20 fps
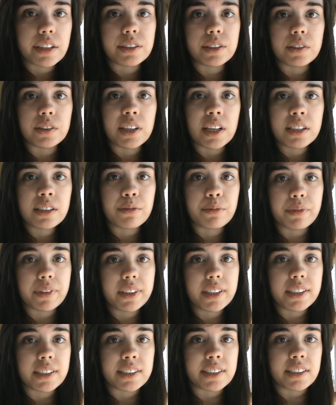So that's
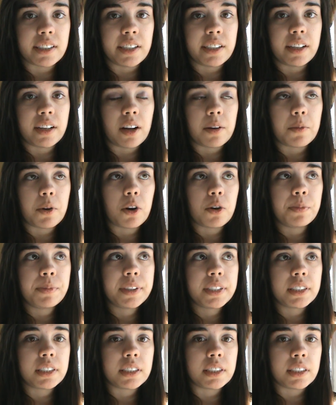really exciting. I'm
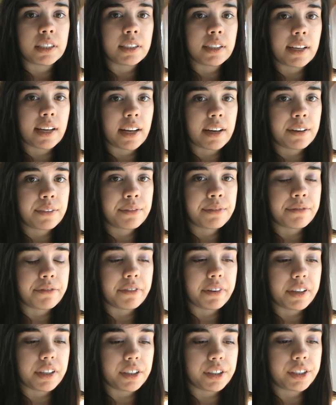hoping to get it
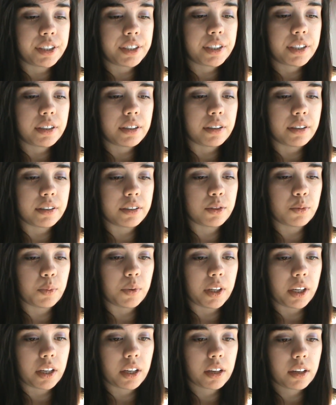finished this
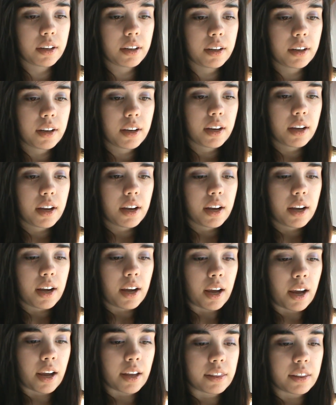week,
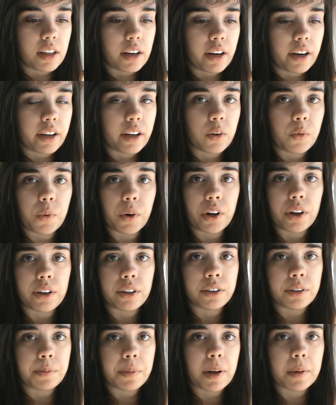and then I can work
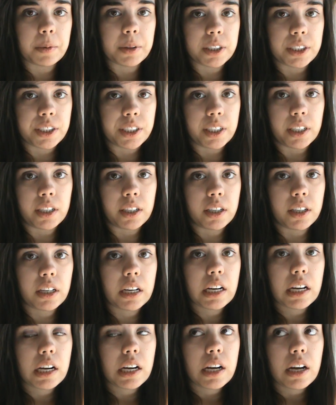on the publishing
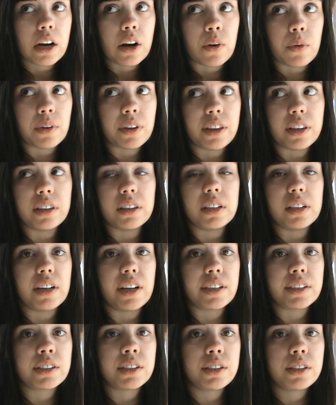within the
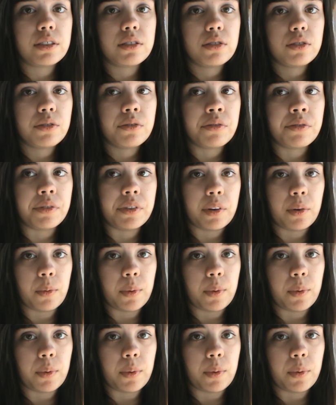next few